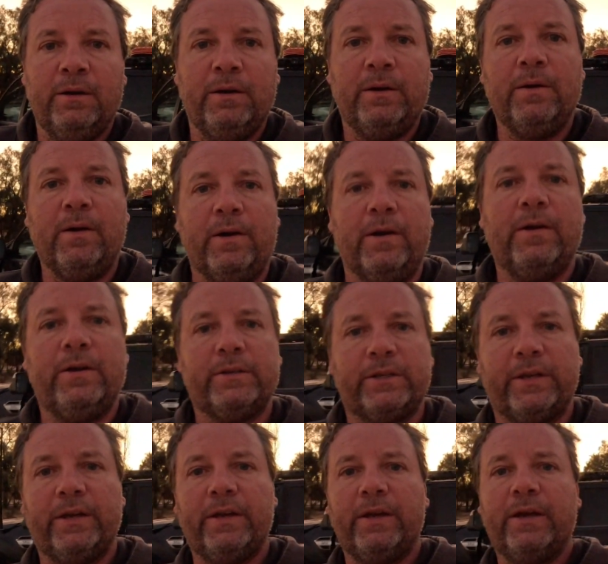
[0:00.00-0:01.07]
alright guys,
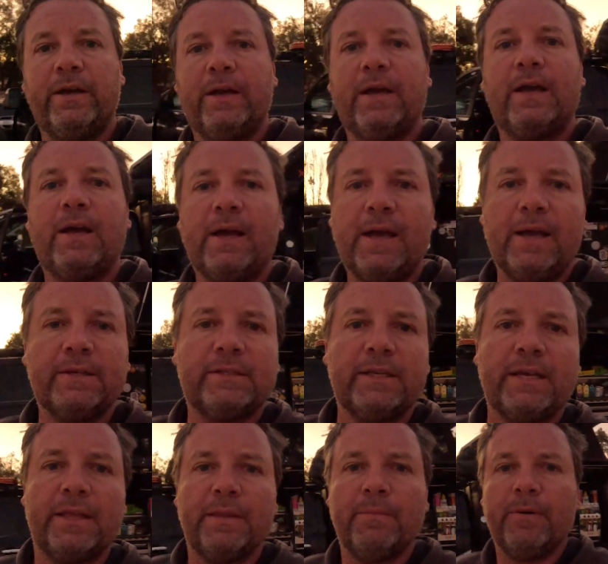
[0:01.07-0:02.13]
I'll see
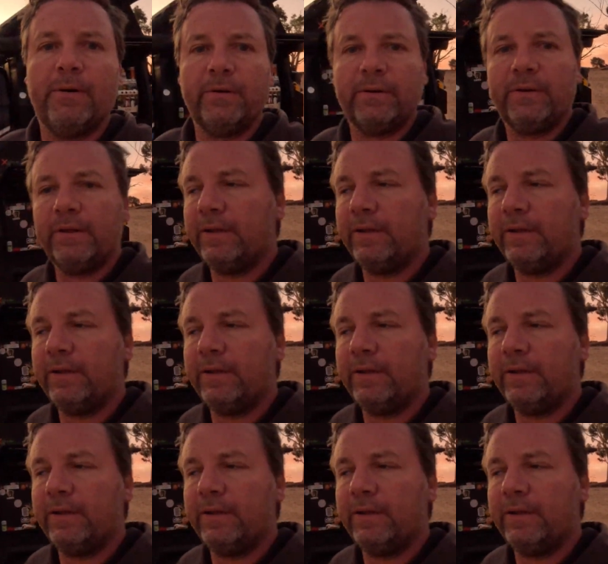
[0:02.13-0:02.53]
you in the morning.